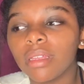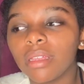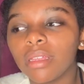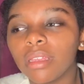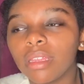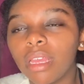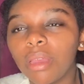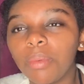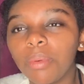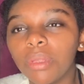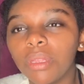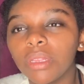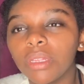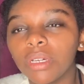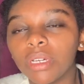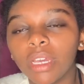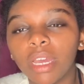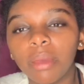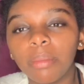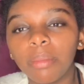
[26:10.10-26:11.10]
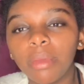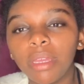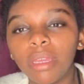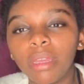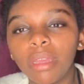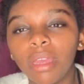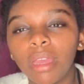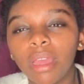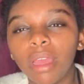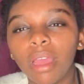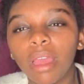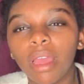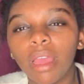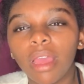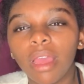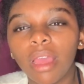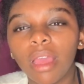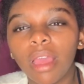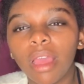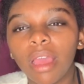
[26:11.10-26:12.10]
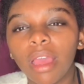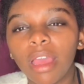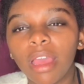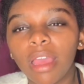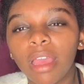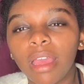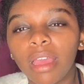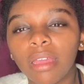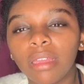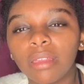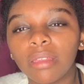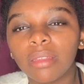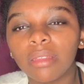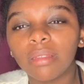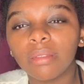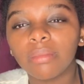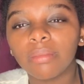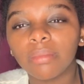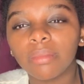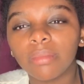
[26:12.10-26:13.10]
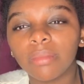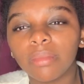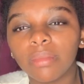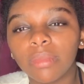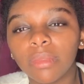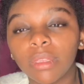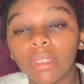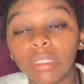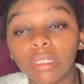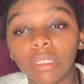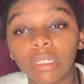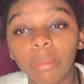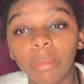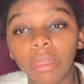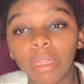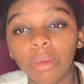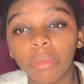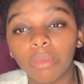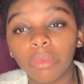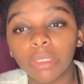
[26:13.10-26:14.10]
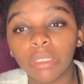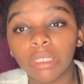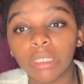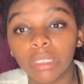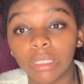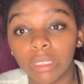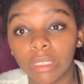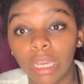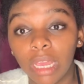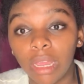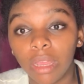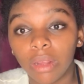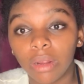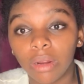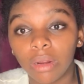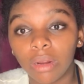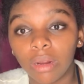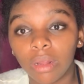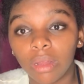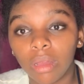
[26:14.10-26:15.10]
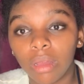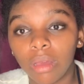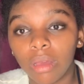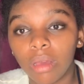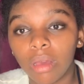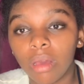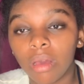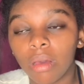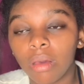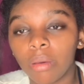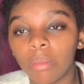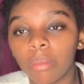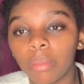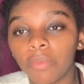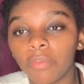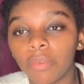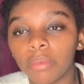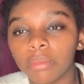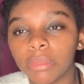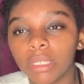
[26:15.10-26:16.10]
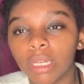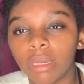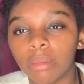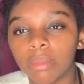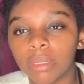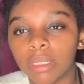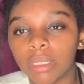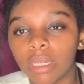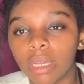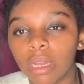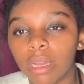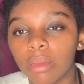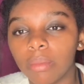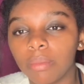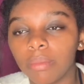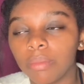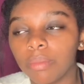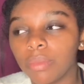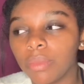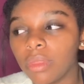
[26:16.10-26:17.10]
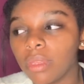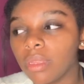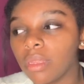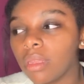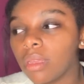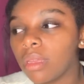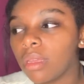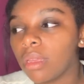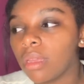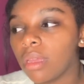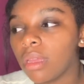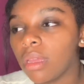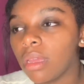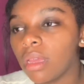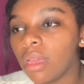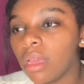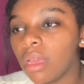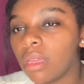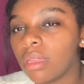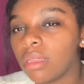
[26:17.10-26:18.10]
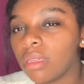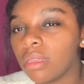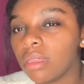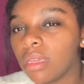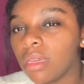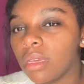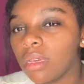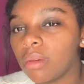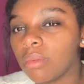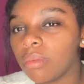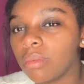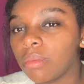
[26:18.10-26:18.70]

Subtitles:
they would look at me and some of them would stare from time to time, and then they